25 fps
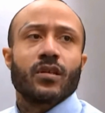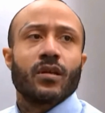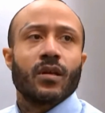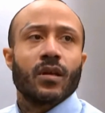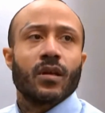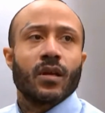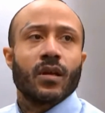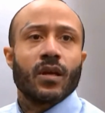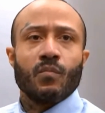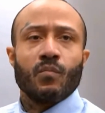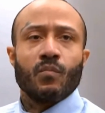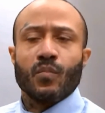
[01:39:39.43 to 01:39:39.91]

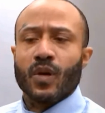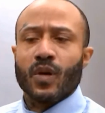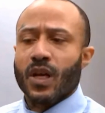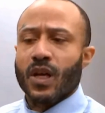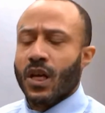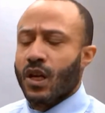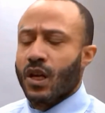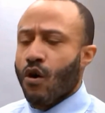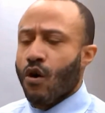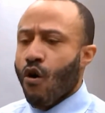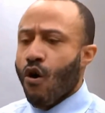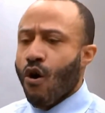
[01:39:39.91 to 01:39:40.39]
and all the
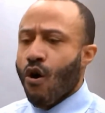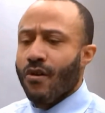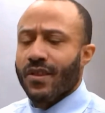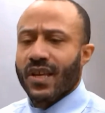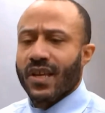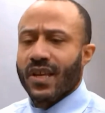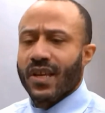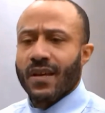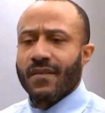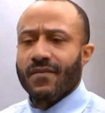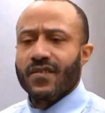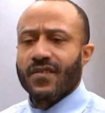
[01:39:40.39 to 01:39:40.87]
emphasis
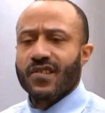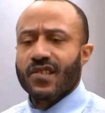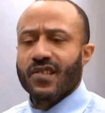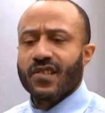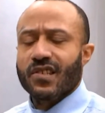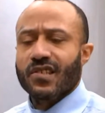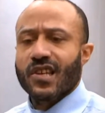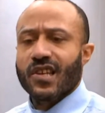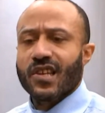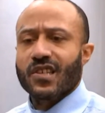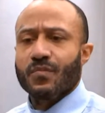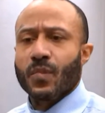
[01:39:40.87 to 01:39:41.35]
has been
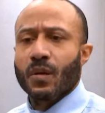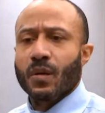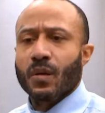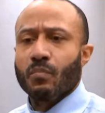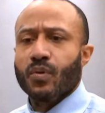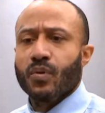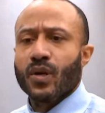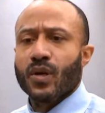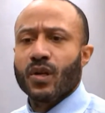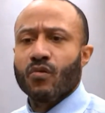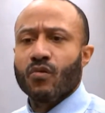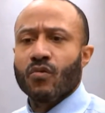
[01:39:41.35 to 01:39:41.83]
put on the
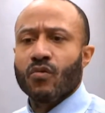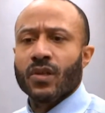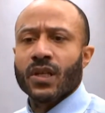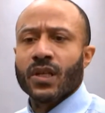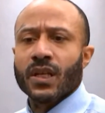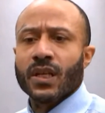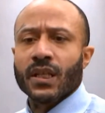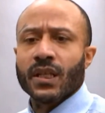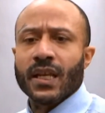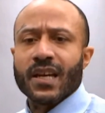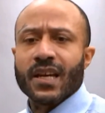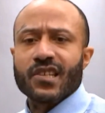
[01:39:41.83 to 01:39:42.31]
alleged
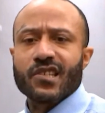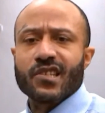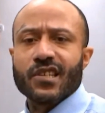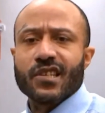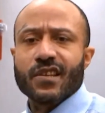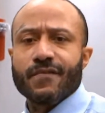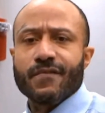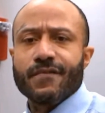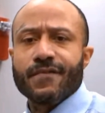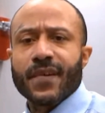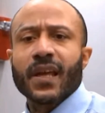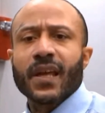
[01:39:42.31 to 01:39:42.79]
defendant,
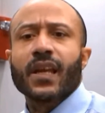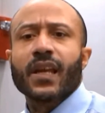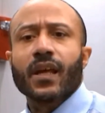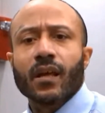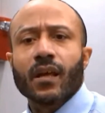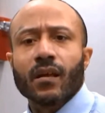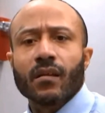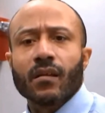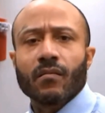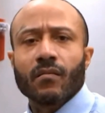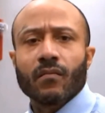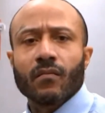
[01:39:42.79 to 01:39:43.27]

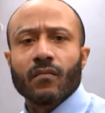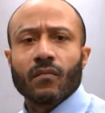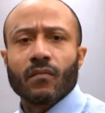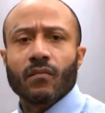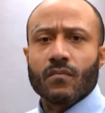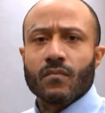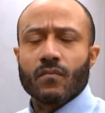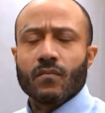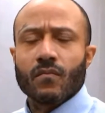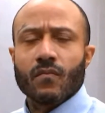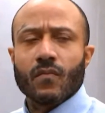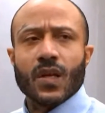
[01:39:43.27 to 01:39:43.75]
and the
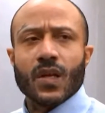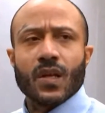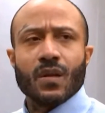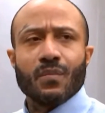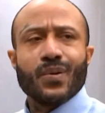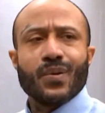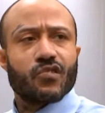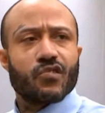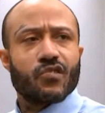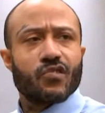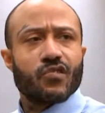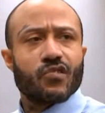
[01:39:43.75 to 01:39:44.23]
people have
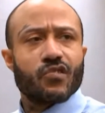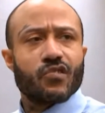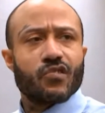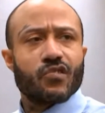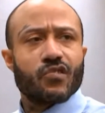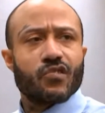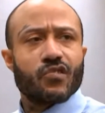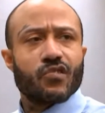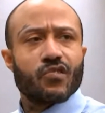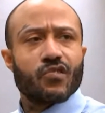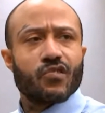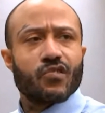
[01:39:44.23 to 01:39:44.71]
been
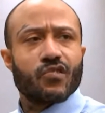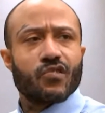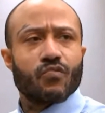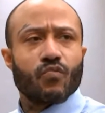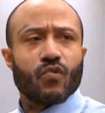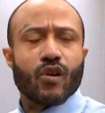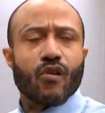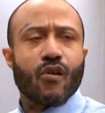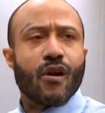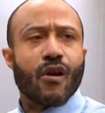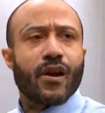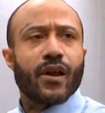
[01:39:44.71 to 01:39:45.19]
disregarded.
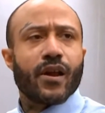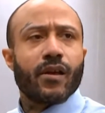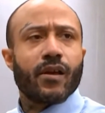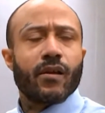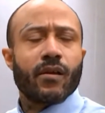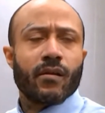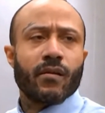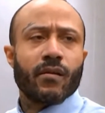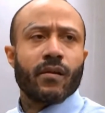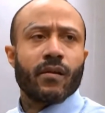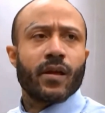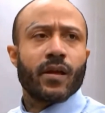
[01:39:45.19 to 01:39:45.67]

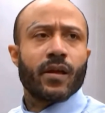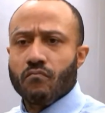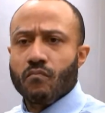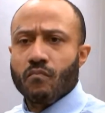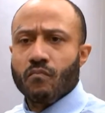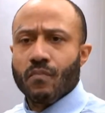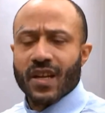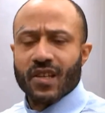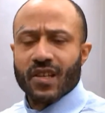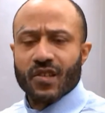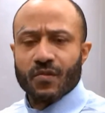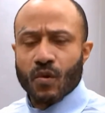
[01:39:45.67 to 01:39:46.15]
Makes me
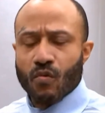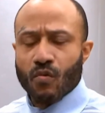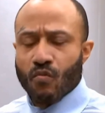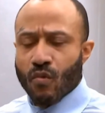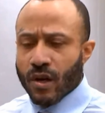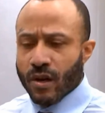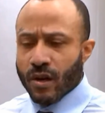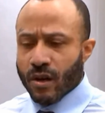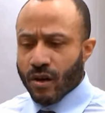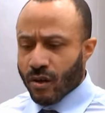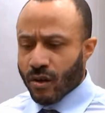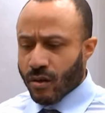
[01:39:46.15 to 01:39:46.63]
wonder,
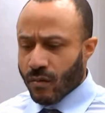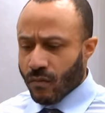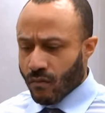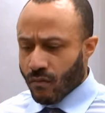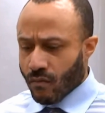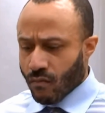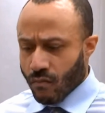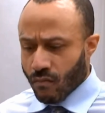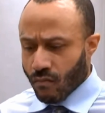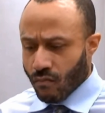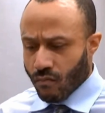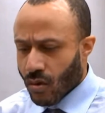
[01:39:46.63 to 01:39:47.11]

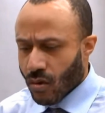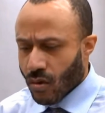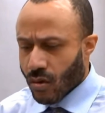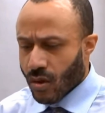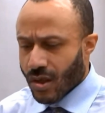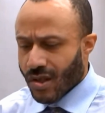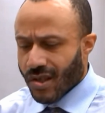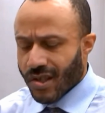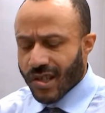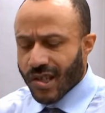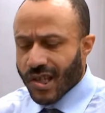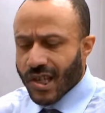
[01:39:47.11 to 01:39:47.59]
does the DA
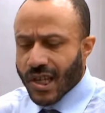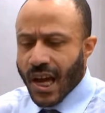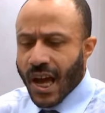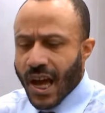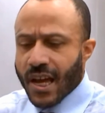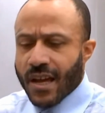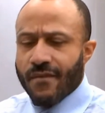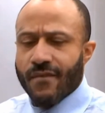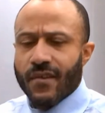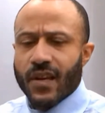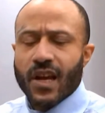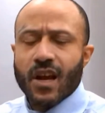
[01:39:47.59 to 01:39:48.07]
even care
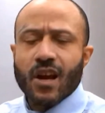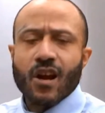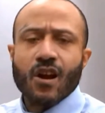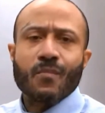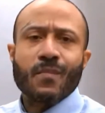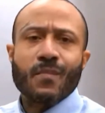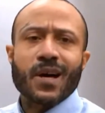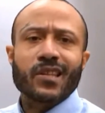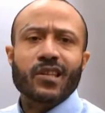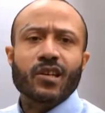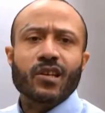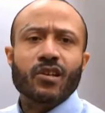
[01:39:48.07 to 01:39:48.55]
about those
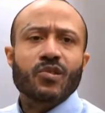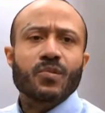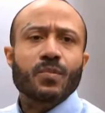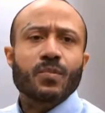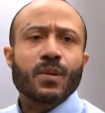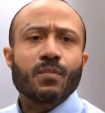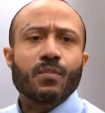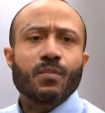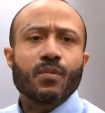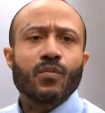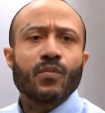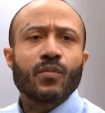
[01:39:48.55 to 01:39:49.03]
people?
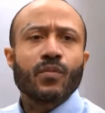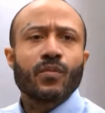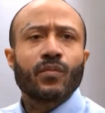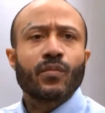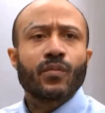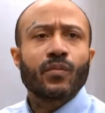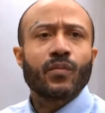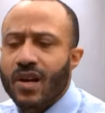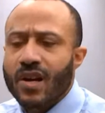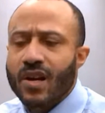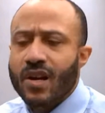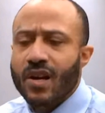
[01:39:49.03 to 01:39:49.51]
There's
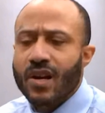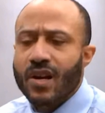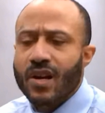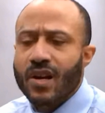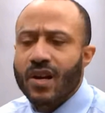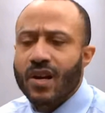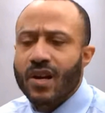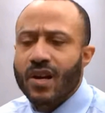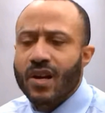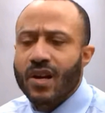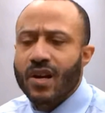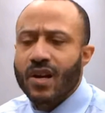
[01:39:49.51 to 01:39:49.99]
been prayers
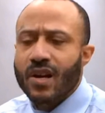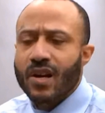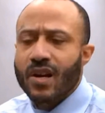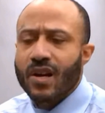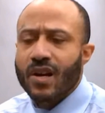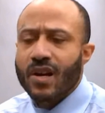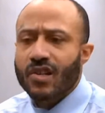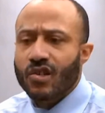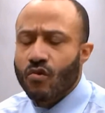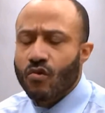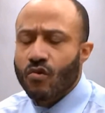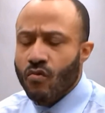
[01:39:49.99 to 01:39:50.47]
going
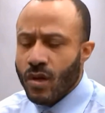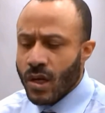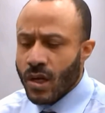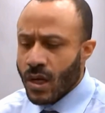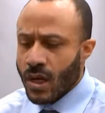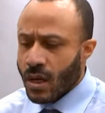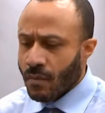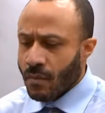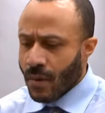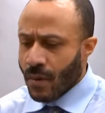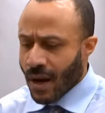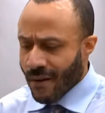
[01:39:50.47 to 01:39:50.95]
up every
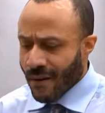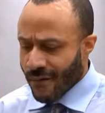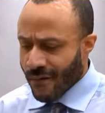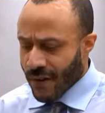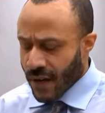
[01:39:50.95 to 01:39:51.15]
day.